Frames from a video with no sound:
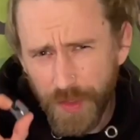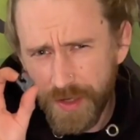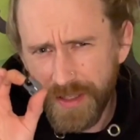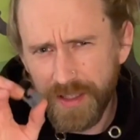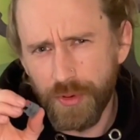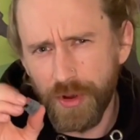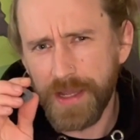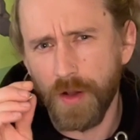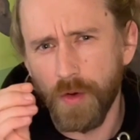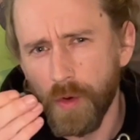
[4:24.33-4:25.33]
you need to
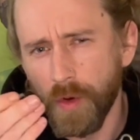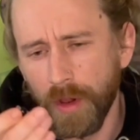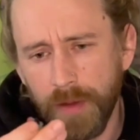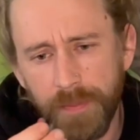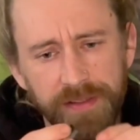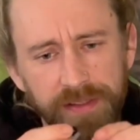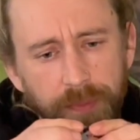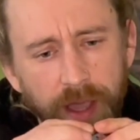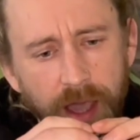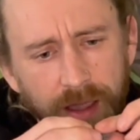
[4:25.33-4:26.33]
break all the bits
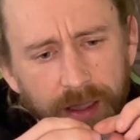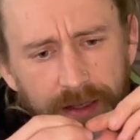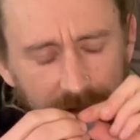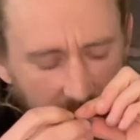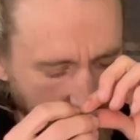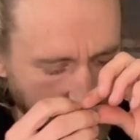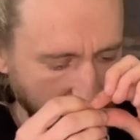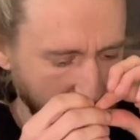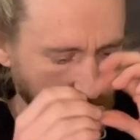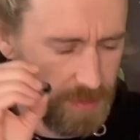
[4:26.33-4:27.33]
apart because
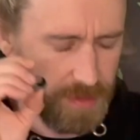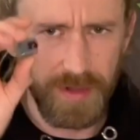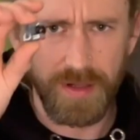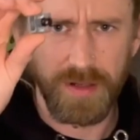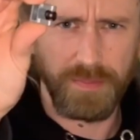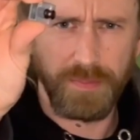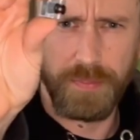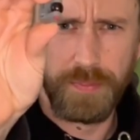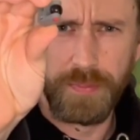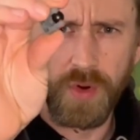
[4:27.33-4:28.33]
these
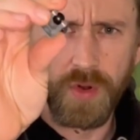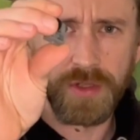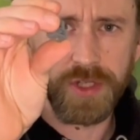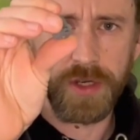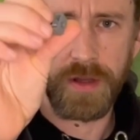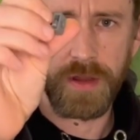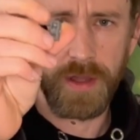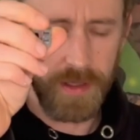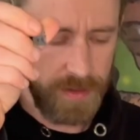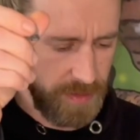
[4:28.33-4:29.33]
ball joint
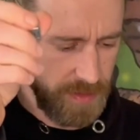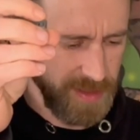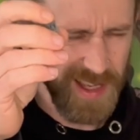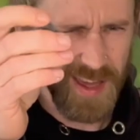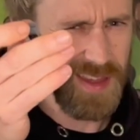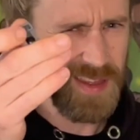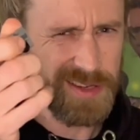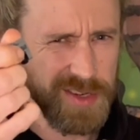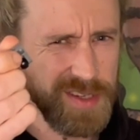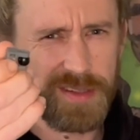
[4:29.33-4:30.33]
things, I think they
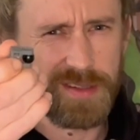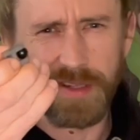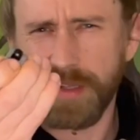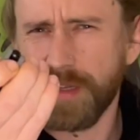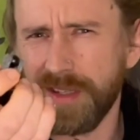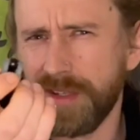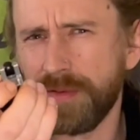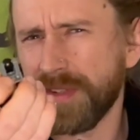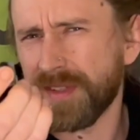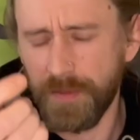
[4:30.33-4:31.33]
just are
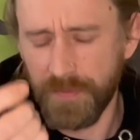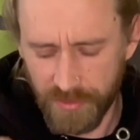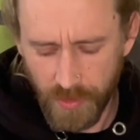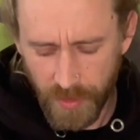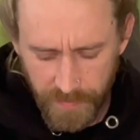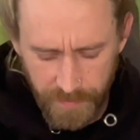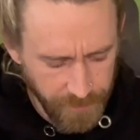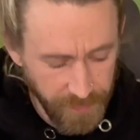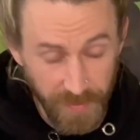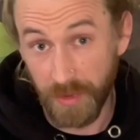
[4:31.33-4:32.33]
used the same for all of them.
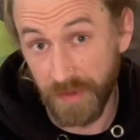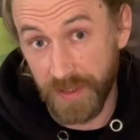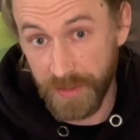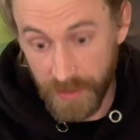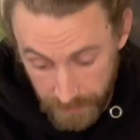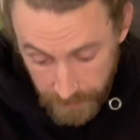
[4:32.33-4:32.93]
We'll find out.